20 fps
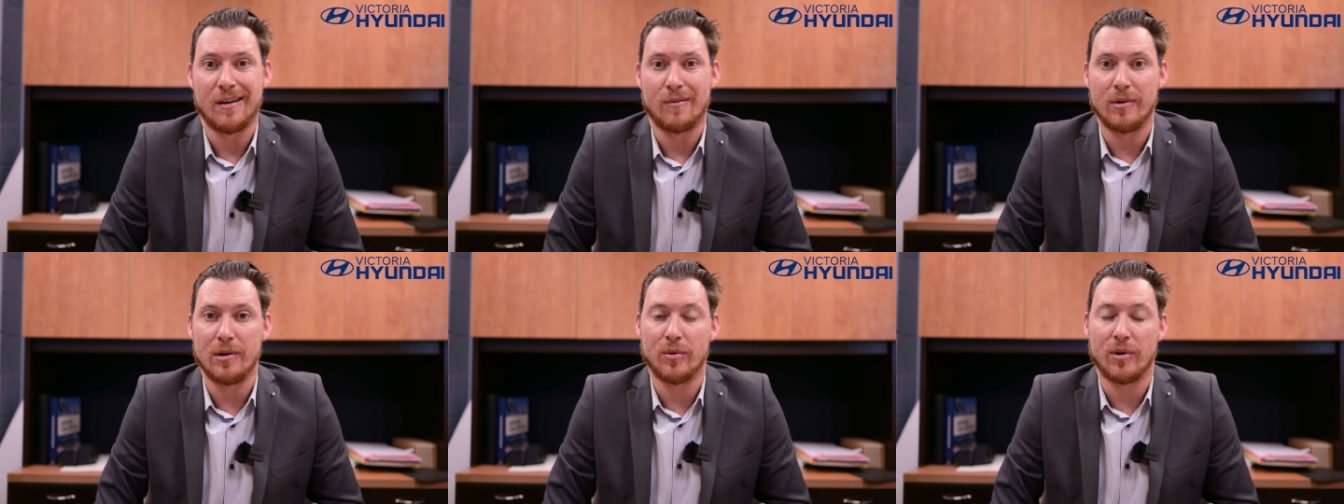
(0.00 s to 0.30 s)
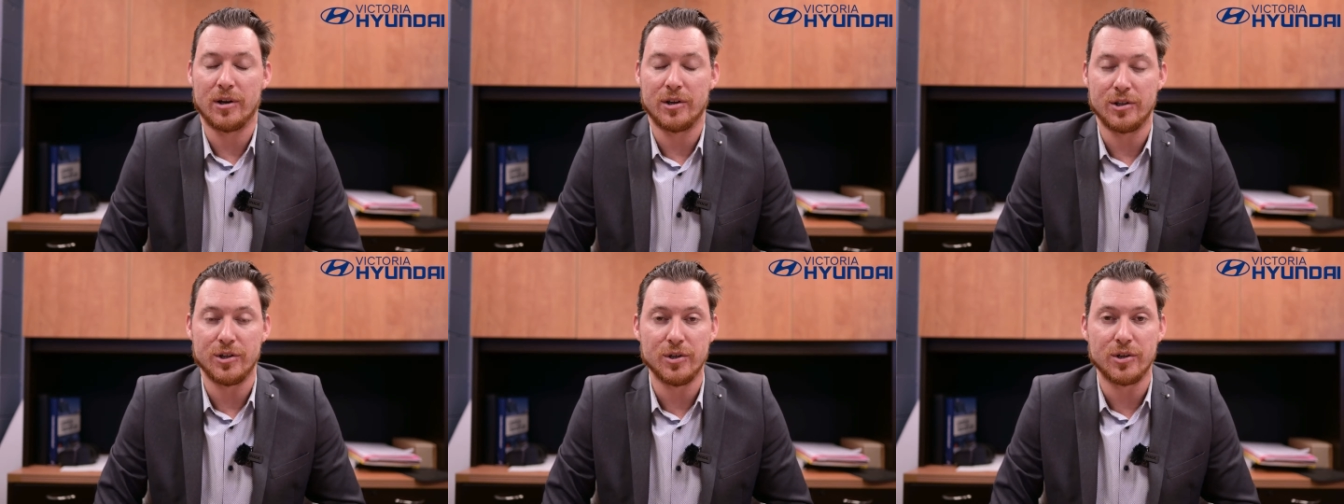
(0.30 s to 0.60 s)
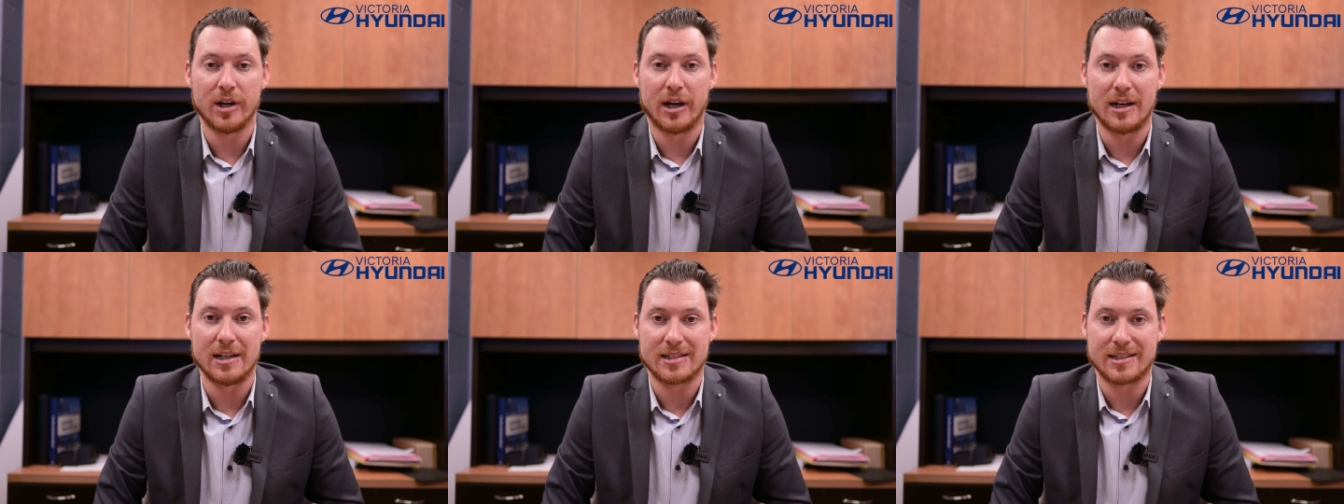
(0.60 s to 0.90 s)
We want you
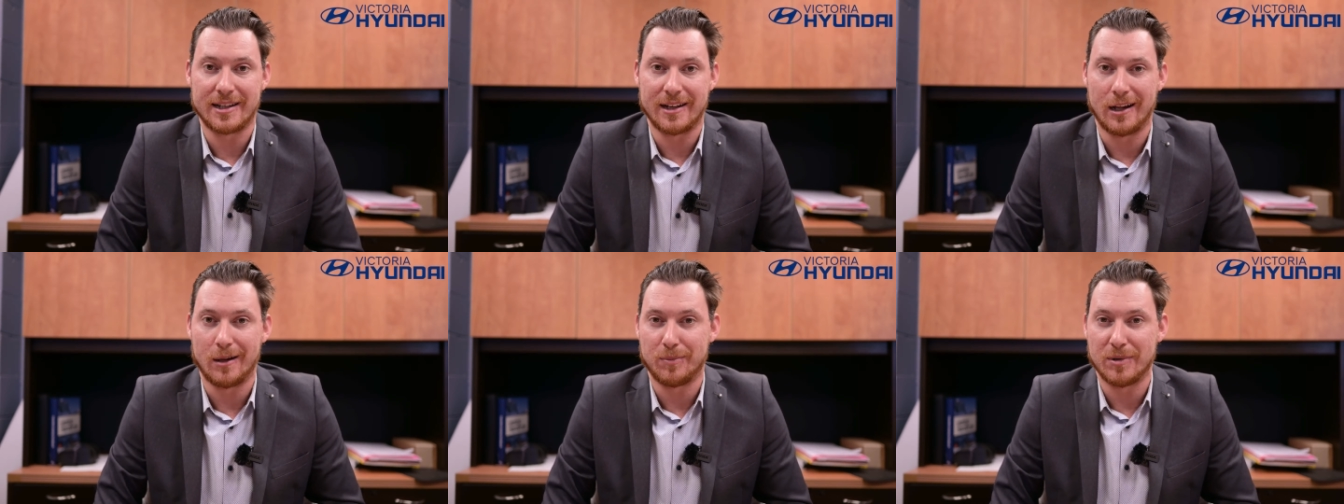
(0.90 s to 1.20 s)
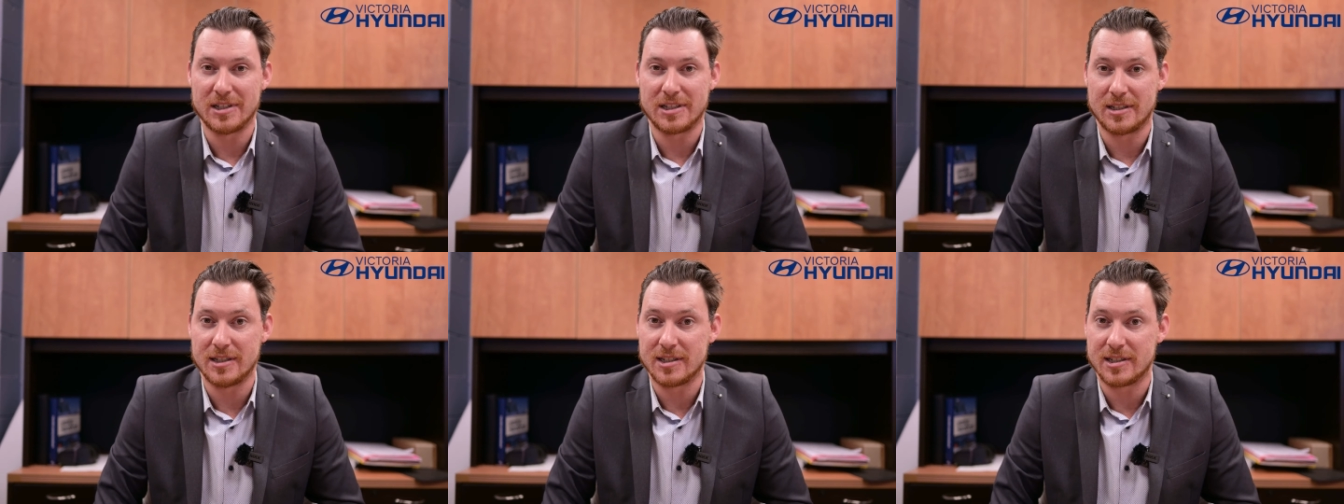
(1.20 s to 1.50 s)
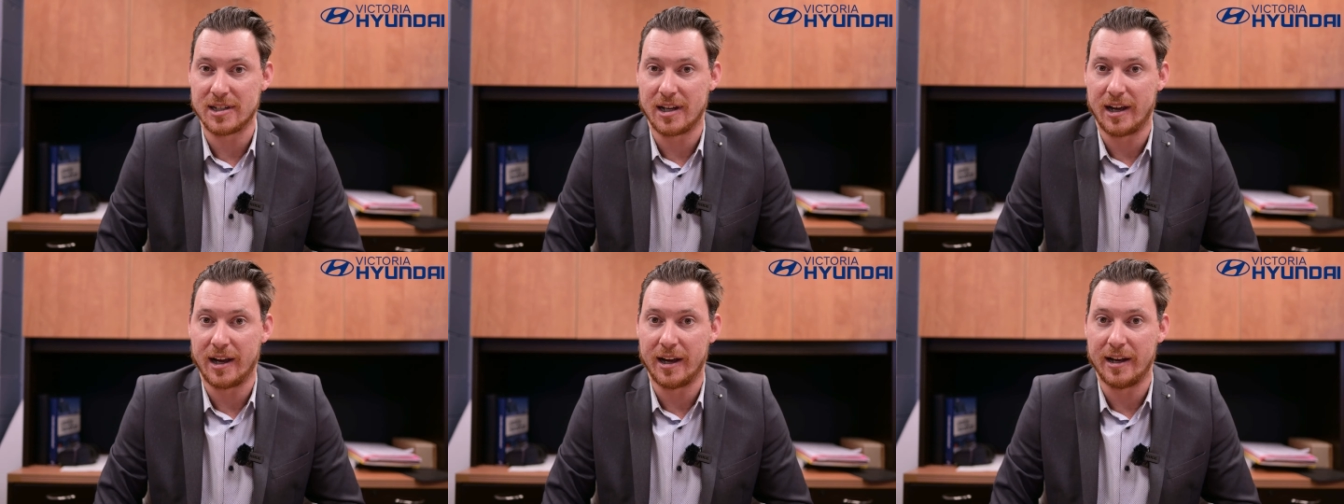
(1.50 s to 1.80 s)
guys to help us
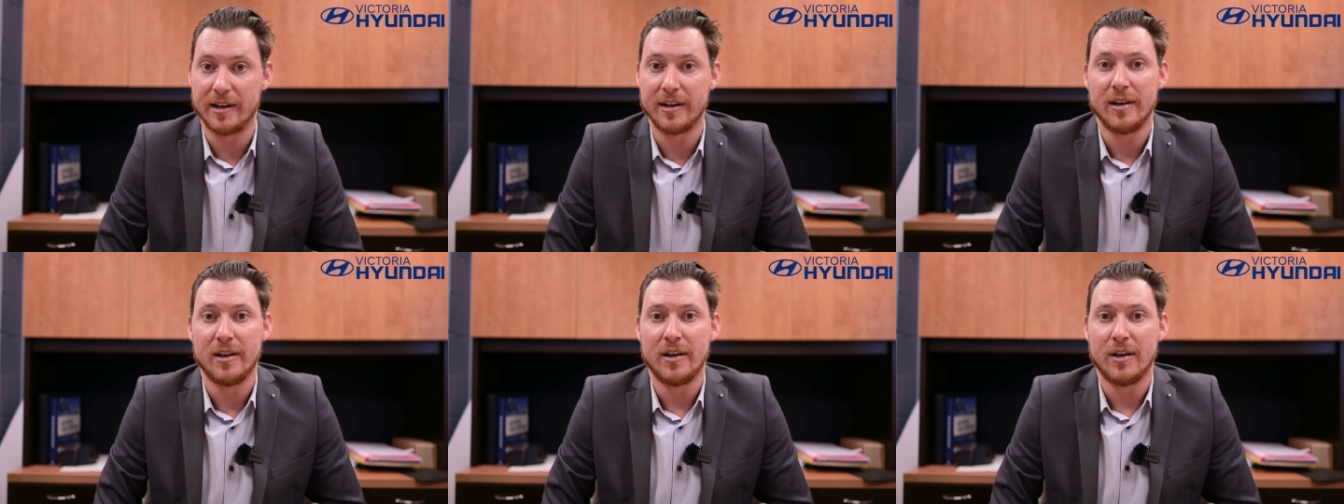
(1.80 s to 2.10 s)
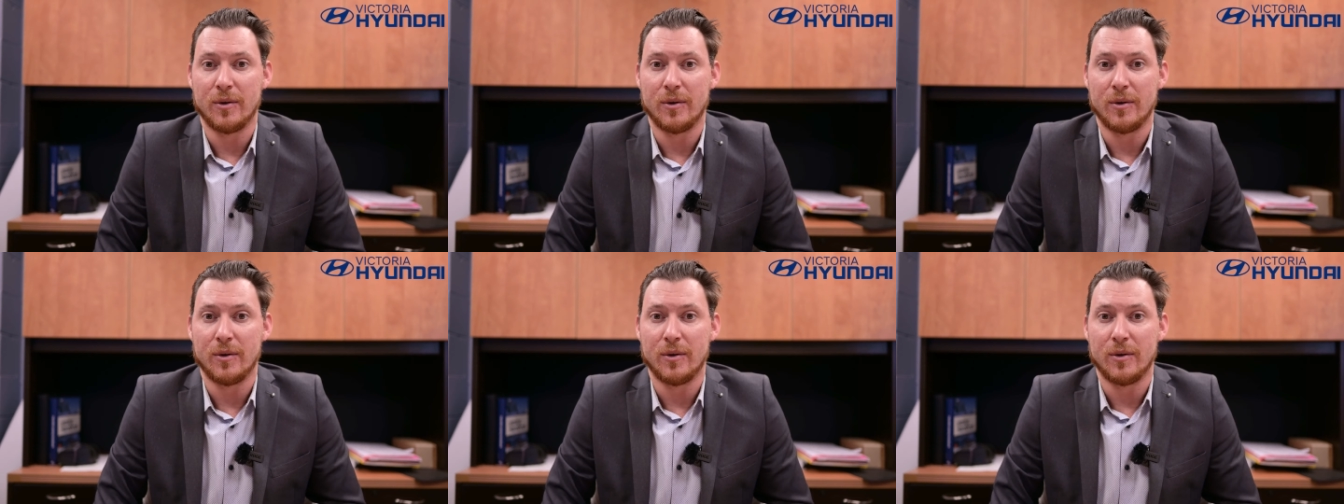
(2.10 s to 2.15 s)
decide